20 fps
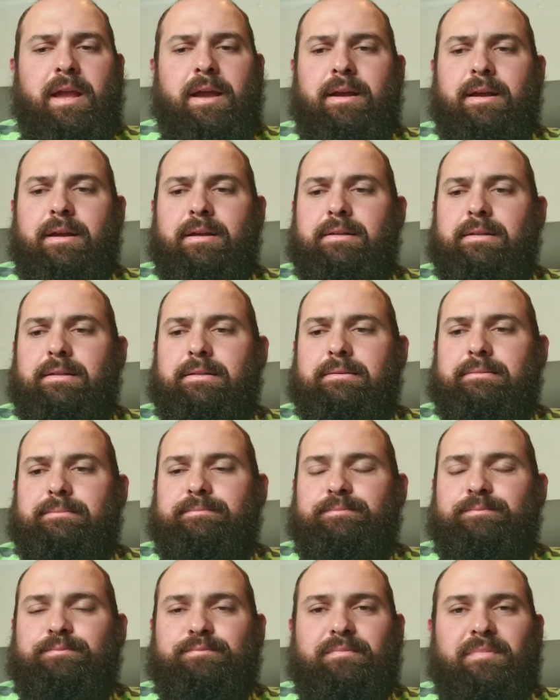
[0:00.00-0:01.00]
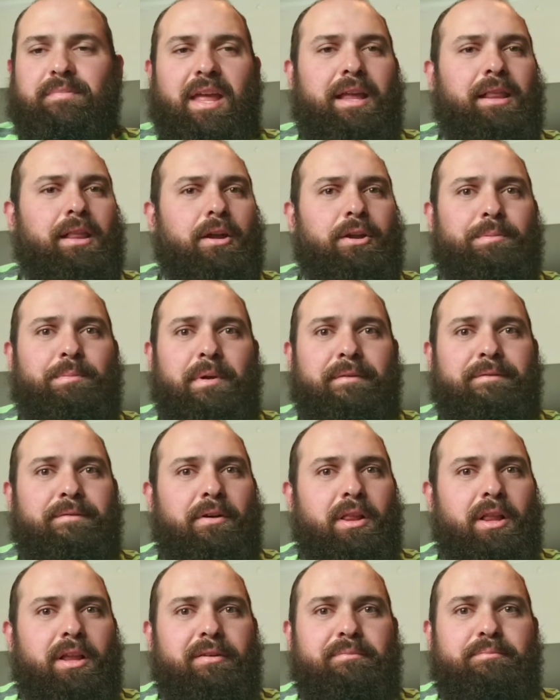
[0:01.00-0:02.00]
Uh, they loaded me
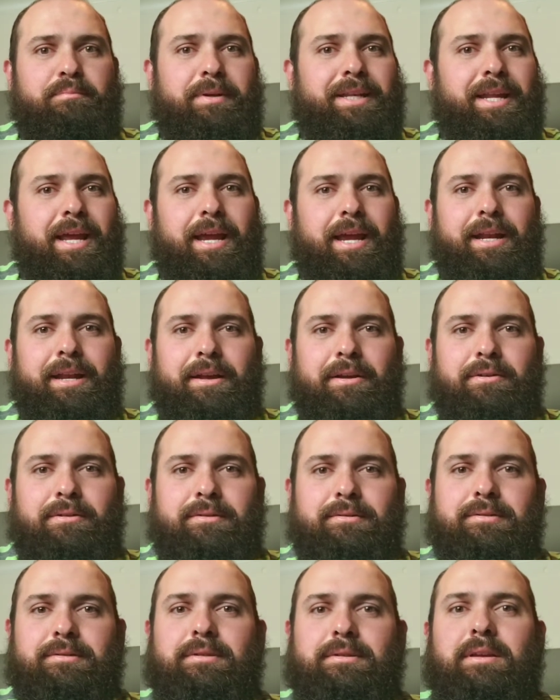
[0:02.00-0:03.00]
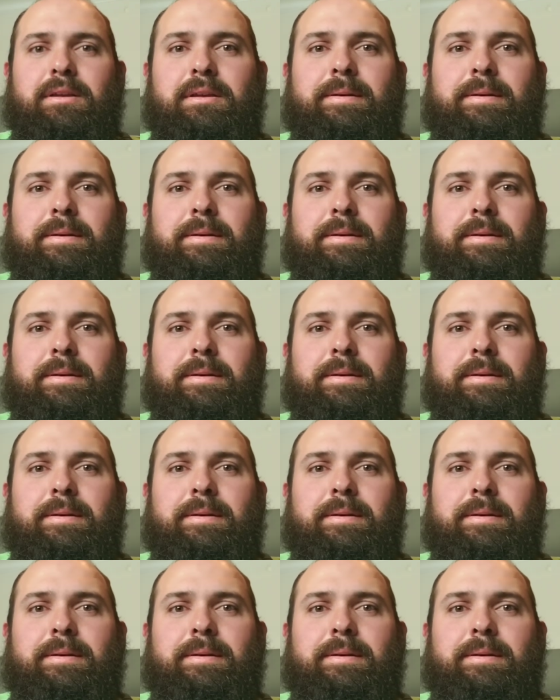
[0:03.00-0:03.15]
full of potatoes,